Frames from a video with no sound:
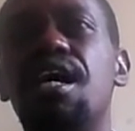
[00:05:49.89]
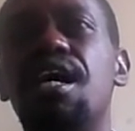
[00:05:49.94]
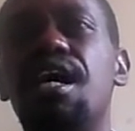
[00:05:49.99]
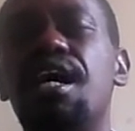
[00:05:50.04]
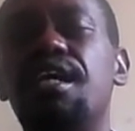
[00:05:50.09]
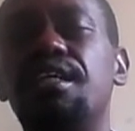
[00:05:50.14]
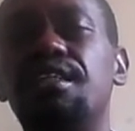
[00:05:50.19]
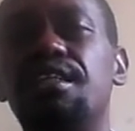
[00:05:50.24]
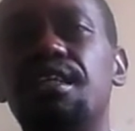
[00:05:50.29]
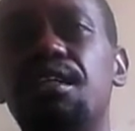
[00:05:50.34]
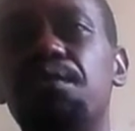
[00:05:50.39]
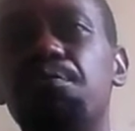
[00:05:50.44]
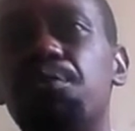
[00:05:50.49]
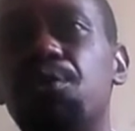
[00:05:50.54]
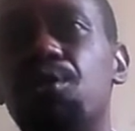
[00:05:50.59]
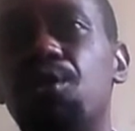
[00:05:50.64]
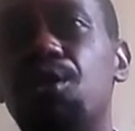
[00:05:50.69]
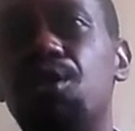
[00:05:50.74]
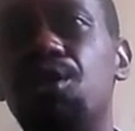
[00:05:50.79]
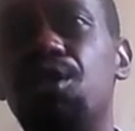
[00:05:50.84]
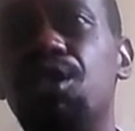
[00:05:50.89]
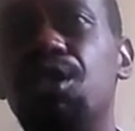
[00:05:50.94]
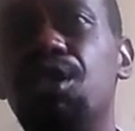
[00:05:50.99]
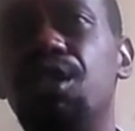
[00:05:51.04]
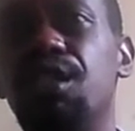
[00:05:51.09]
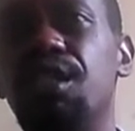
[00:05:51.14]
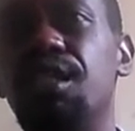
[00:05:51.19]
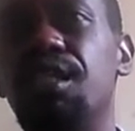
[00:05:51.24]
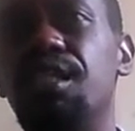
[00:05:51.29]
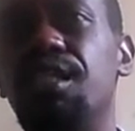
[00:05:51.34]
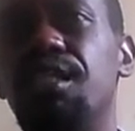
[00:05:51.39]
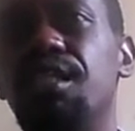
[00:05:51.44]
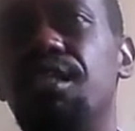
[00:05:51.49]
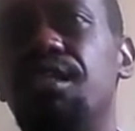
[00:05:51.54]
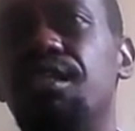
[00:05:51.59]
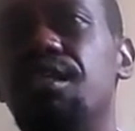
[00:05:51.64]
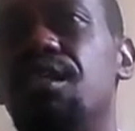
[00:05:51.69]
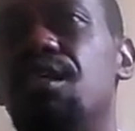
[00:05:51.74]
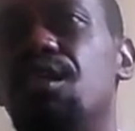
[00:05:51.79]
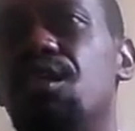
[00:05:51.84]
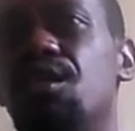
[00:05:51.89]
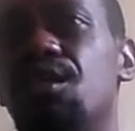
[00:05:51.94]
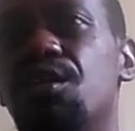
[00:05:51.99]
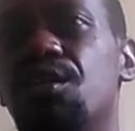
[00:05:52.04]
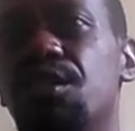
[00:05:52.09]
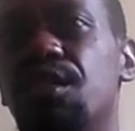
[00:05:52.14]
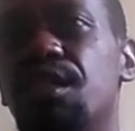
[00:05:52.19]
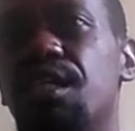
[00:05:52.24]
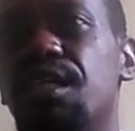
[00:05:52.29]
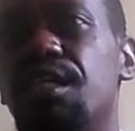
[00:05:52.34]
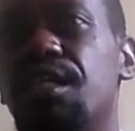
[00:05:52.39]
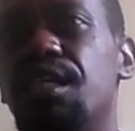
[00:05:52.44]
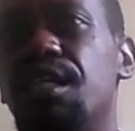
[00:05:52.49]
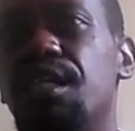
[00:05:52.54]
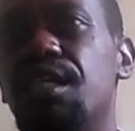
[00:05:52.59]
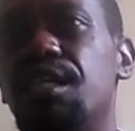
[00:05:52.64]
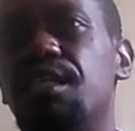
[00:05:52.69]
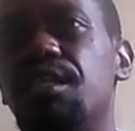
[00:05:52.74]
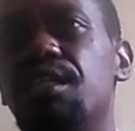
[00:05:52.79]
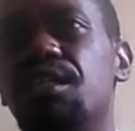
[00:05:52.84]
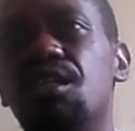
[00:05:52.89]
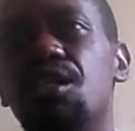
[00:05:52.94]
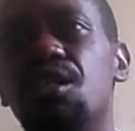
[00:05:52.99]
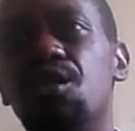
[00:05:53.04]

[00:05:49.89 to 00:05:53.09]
as an approach, and on the other hand,